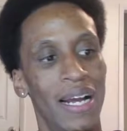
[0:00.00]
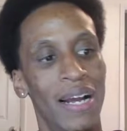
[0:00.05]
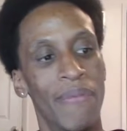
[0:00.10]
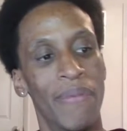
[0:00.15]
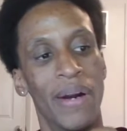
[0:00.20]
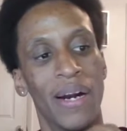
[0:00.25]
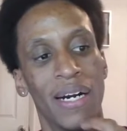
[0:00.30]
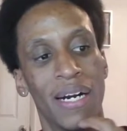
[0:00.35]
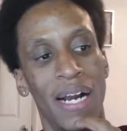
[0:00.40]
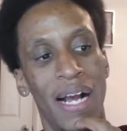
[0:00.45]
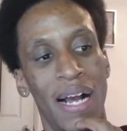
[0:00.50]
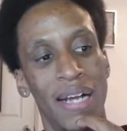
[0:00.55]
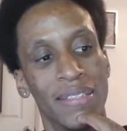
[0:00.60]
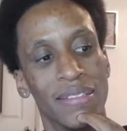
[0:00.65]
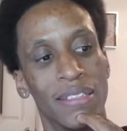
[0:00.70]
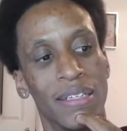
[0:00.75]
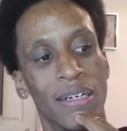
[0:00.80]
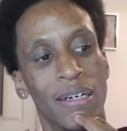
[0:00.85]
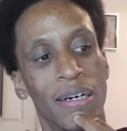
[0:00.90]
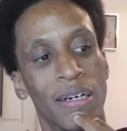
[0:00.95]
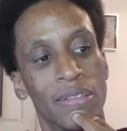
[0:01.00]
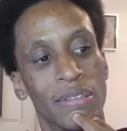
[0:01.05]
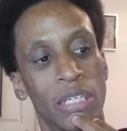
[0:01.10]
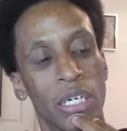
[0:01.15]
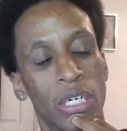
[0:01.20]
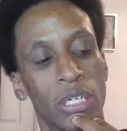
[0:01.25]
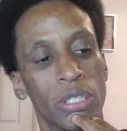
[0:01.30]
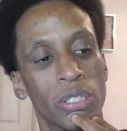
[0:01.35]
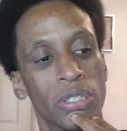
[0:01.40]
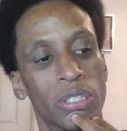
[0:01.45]
American
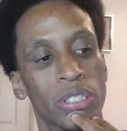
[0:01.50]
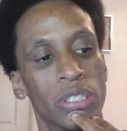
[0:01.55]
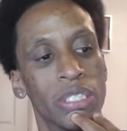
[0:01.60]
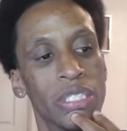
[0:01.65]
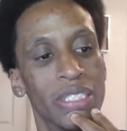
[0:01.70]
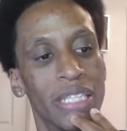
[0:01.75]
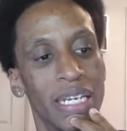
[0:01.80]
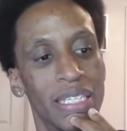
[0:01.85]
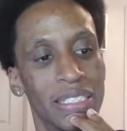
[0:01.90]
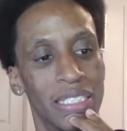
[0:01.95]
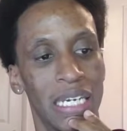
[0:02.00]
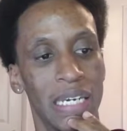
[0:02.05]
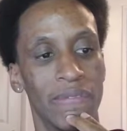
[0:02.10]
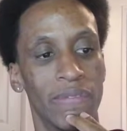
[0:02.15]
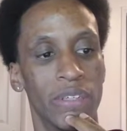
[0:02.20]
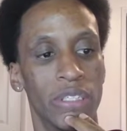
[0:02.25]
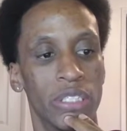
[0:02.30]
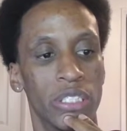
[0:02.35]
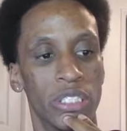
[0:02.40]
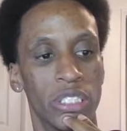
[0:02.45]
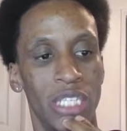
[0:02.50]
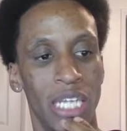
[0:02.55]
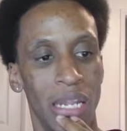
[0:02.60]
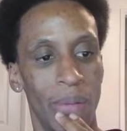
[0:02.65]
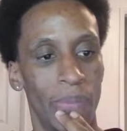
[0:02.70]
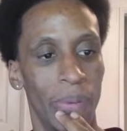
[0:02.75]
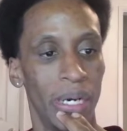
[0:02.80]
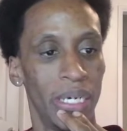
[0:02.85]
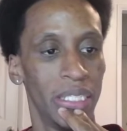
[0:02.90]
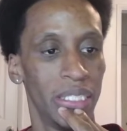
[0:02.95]
households, the Thanksgiving
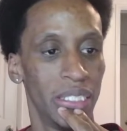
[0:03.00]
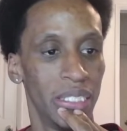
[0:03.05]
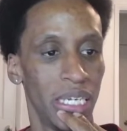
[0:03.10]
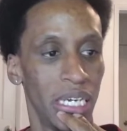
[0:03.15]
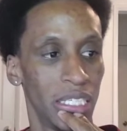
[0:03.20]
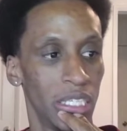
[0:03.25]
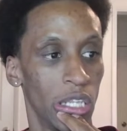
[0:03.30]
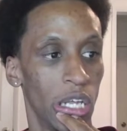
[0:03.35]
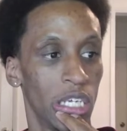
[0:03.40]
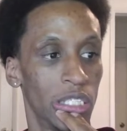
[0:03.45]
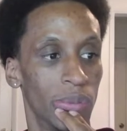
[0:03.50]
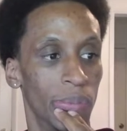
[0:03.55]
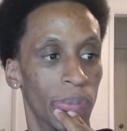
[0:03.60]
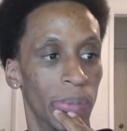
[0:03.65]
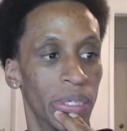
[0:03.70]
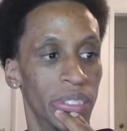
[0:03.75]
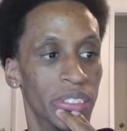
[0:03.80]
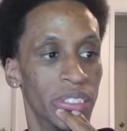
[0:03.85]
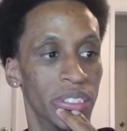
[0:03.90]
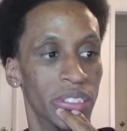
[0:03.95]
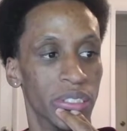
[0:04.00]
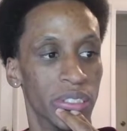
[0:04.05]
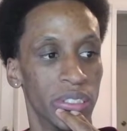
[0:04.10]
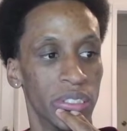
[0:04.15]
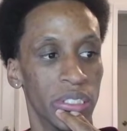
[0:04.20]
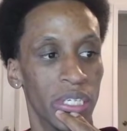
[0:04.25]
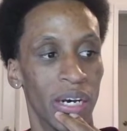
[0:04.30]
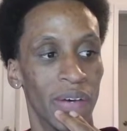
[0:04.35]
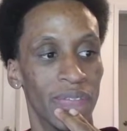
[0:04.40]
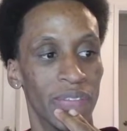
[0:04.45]
celebration has lost much
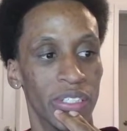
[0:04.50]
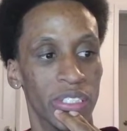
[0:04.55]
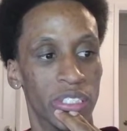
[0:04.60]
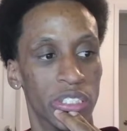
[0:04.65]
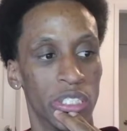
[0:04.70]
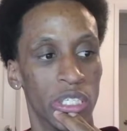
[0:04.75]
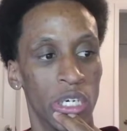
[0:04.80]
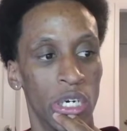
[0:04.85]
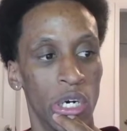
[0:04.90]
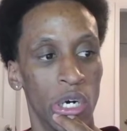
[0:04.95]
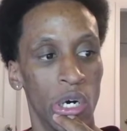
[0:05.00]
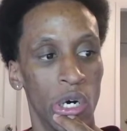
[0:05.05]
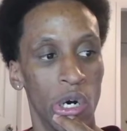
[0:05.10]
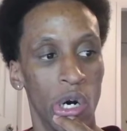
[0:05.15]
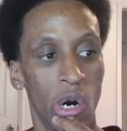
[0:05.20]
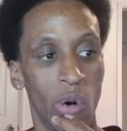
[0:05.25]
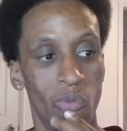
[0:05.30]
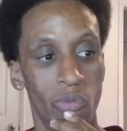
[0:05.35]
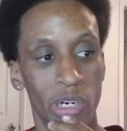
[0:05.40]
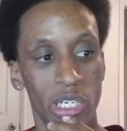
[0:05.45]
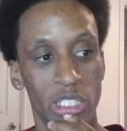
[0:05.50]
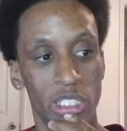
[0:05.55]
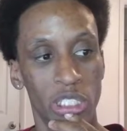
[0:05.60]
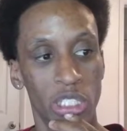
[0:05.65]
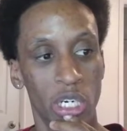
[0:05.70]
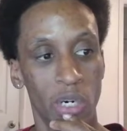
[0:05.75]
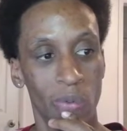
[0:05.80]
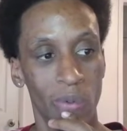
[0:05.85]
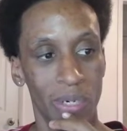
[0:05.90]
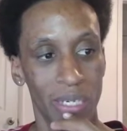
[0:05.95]
of its
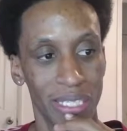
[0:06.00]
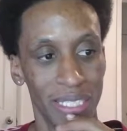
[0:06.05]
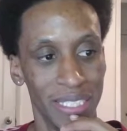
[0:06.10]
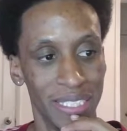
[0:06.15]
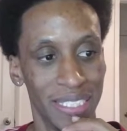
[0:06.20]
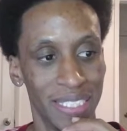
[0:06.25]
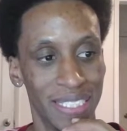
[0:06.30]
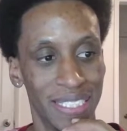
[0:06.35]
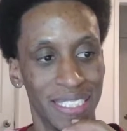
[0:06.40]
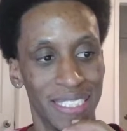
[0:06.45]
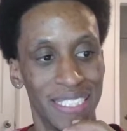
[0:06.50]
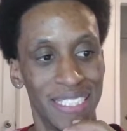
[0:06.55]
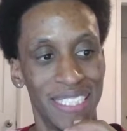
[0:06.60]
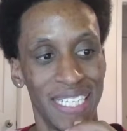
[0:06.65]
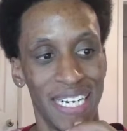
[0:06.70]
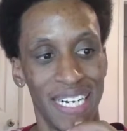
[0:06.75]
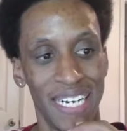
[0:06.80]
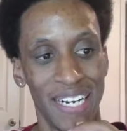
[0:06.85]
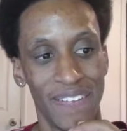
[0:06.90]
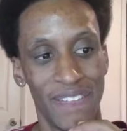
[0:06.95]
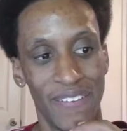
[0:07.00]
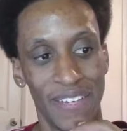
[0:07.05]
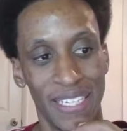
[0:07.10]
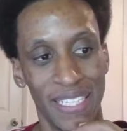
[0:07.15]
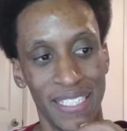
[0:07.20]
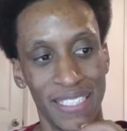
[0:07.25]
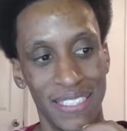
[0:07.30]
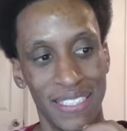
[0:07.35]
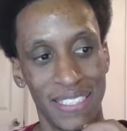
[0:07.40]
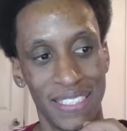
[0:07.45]
original religious
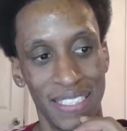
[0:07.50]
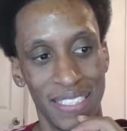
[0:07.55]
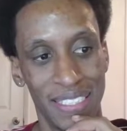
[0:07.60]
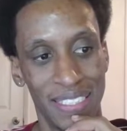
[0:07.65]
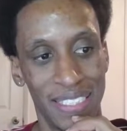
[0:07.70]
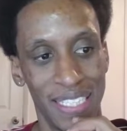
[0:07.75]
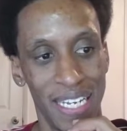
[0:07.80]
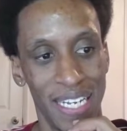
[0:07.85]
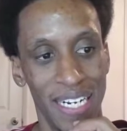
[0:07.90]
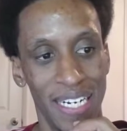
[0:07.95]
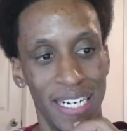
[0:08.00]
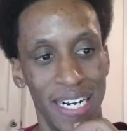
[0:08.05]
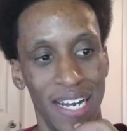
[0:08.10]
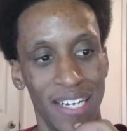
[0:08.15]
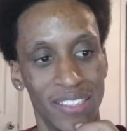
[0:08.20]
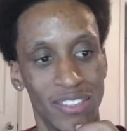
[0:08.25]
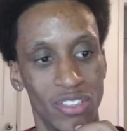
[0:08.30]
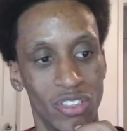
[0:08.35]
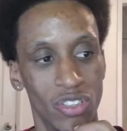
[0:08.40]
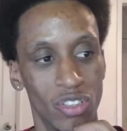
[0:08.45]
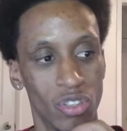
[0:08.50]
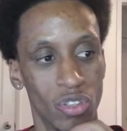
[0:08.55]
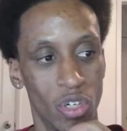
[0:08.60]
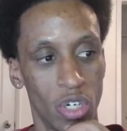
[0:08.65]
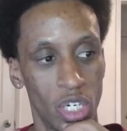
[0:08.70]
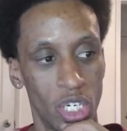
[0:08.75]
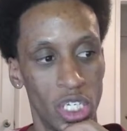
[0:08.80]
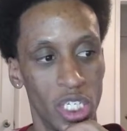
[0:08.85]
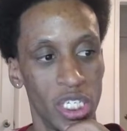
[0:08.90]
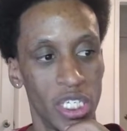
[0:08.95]
significance. Instead, it now centers on
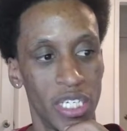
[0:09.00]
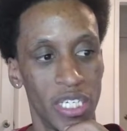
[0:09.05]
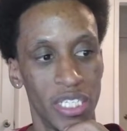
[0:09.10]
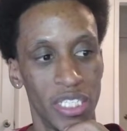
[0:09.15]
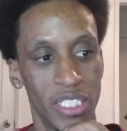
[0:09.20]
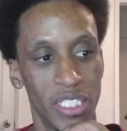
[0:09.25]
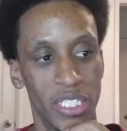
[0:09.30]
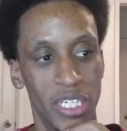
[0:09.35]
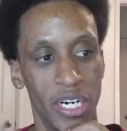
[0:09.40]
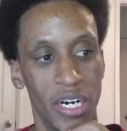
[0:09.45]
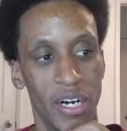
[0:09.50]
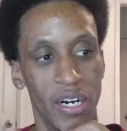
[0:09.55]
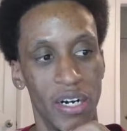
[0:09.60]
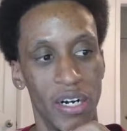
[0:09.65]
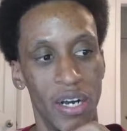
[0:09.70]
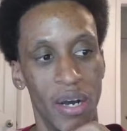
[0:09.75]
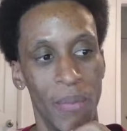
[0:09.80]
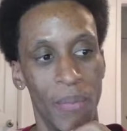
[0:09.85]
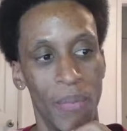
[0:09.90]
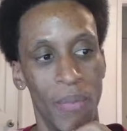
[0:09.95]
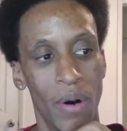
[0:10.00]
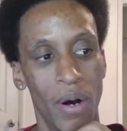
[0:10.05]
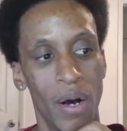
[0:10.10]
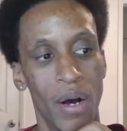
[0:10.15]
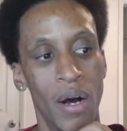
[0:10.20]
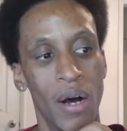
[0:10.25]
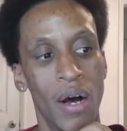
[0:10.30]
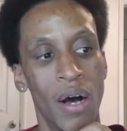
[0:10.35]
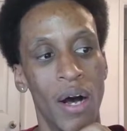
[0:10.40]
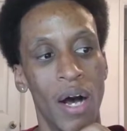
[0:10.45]
cooking and sharing
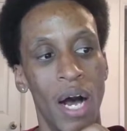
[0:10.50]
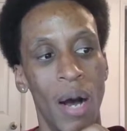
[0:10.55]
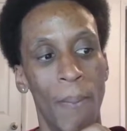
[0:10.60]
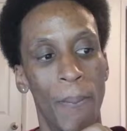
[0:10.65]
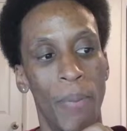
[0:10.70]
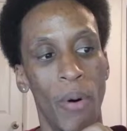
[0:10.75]
a